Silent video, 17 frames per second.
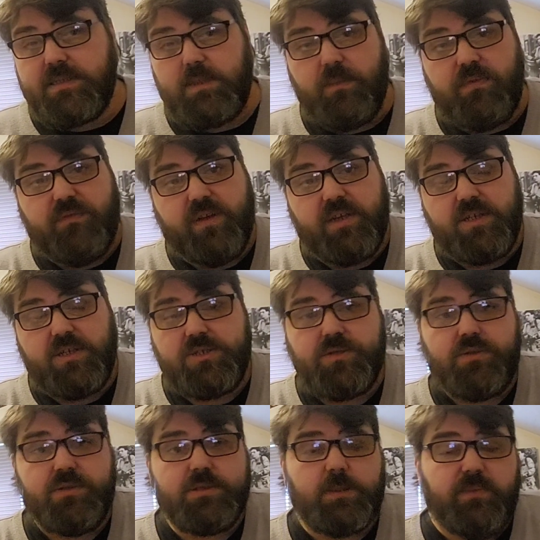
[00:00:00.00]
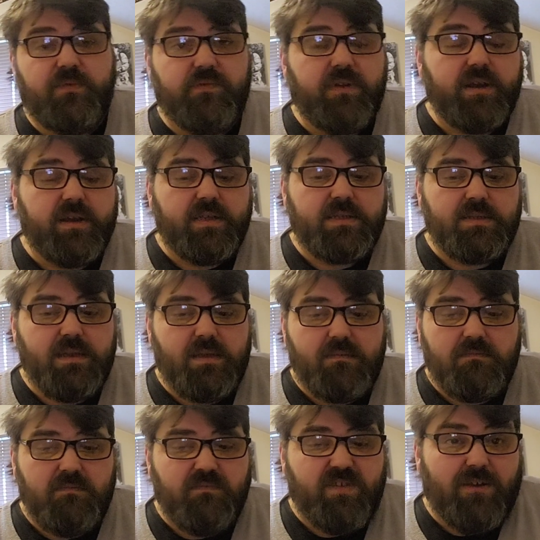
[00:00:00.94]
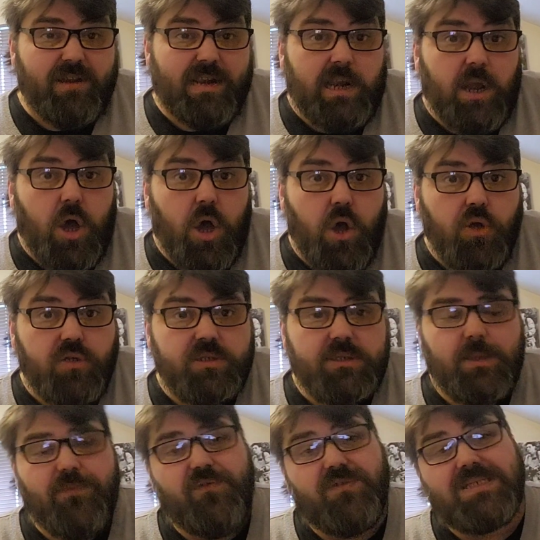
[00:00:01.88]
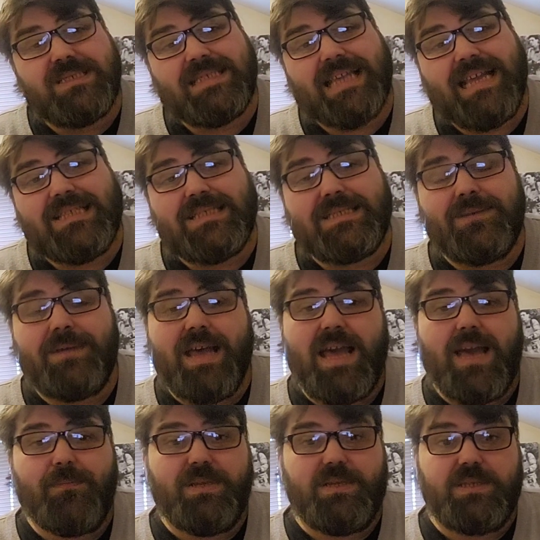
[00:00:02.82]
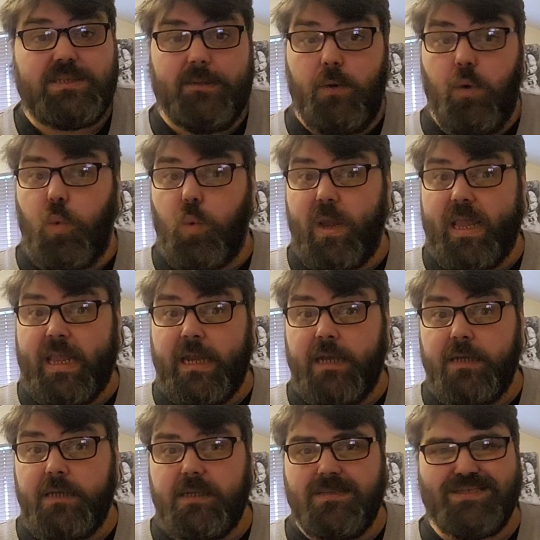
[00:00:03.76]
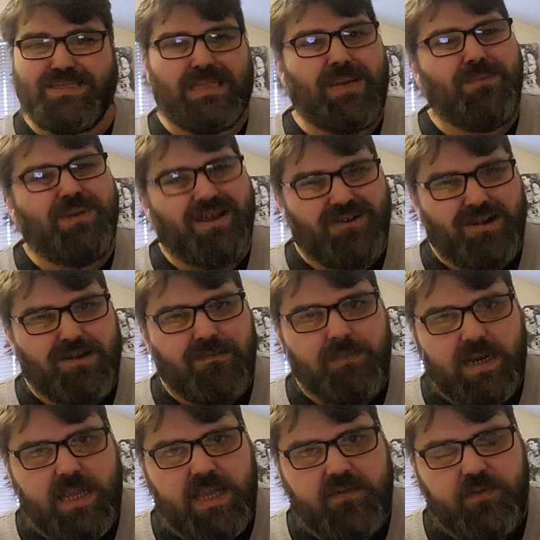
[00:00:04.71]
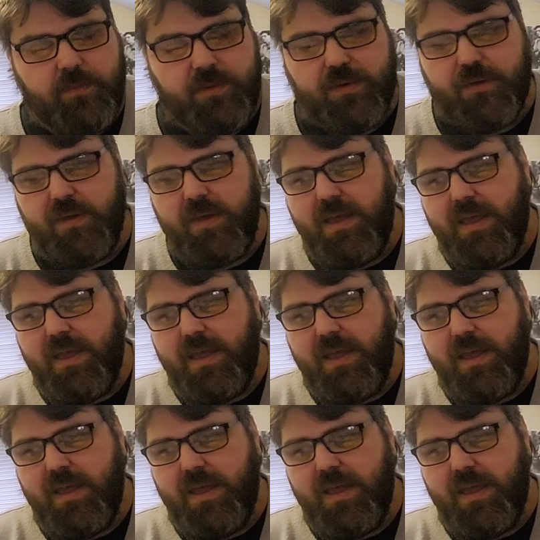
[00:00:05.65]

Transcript: Some are very short, some are very, very long, some are sad, some are happy, some are weird, some are unbelievable.